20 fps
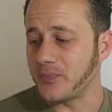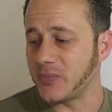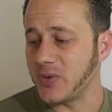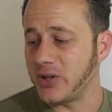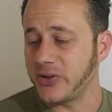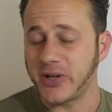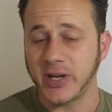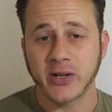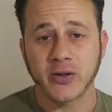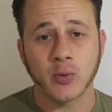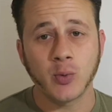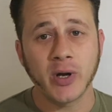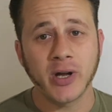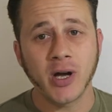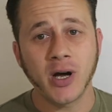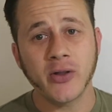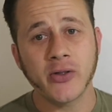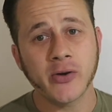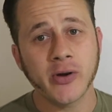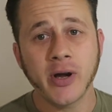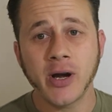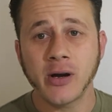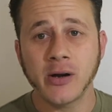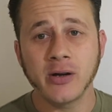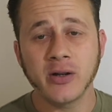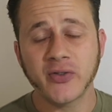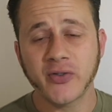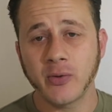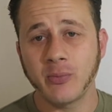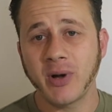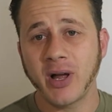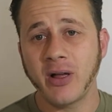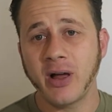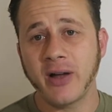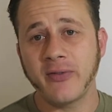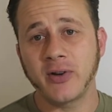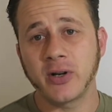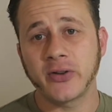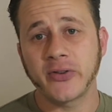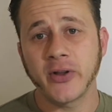it takes away other areas from my
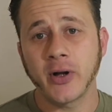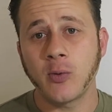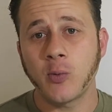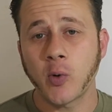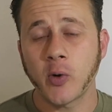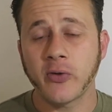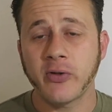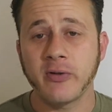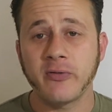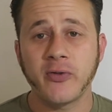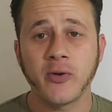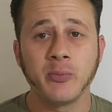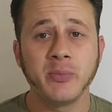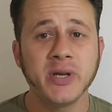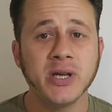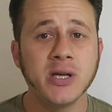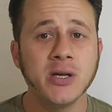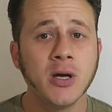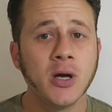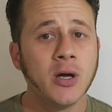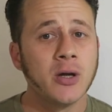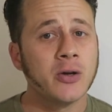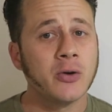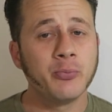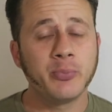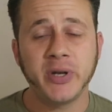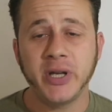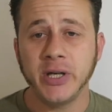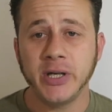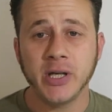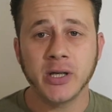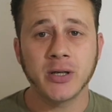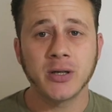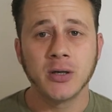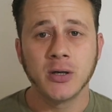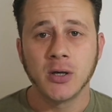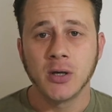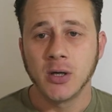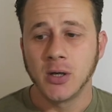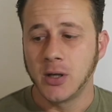life and it's not worth it. For me,
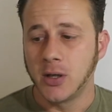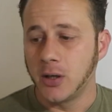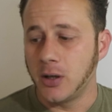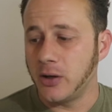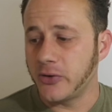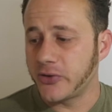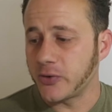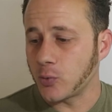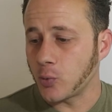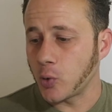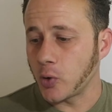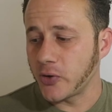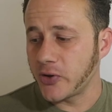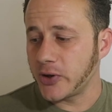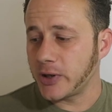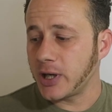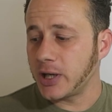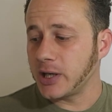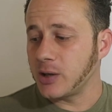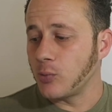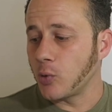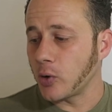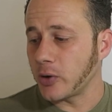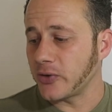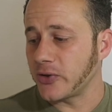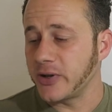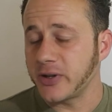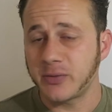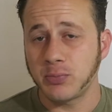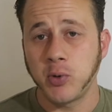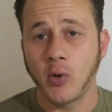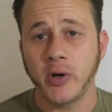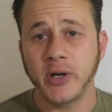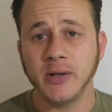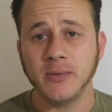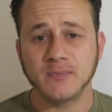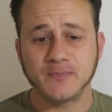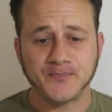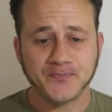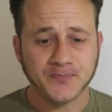competing isn't worth it anymore at this
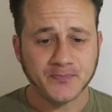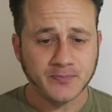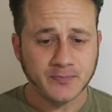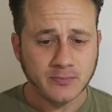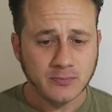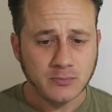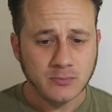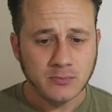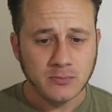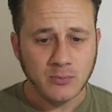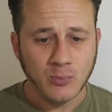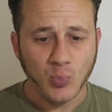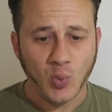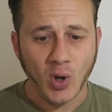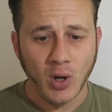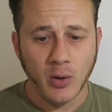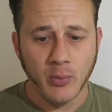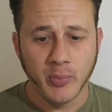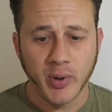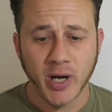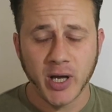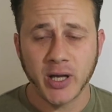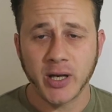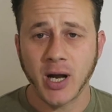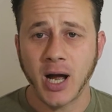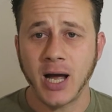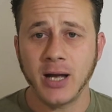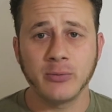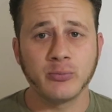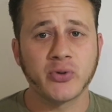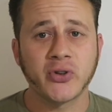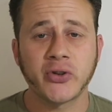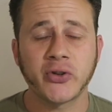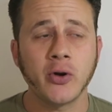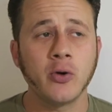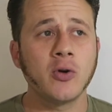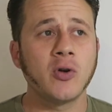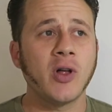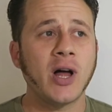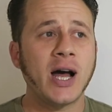point. But I'm
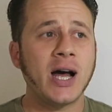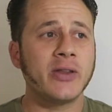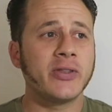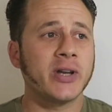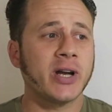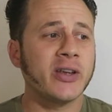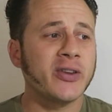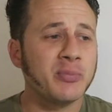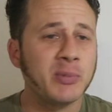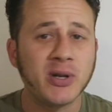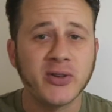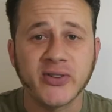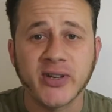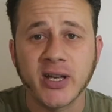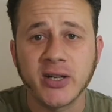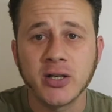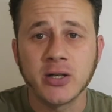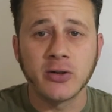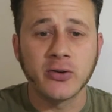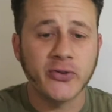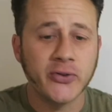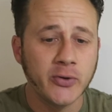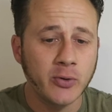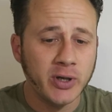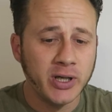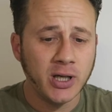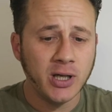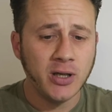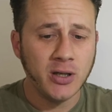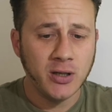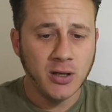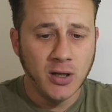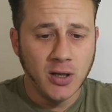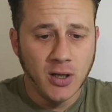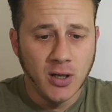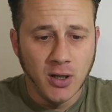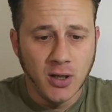so glad that I spent 10 years doing it.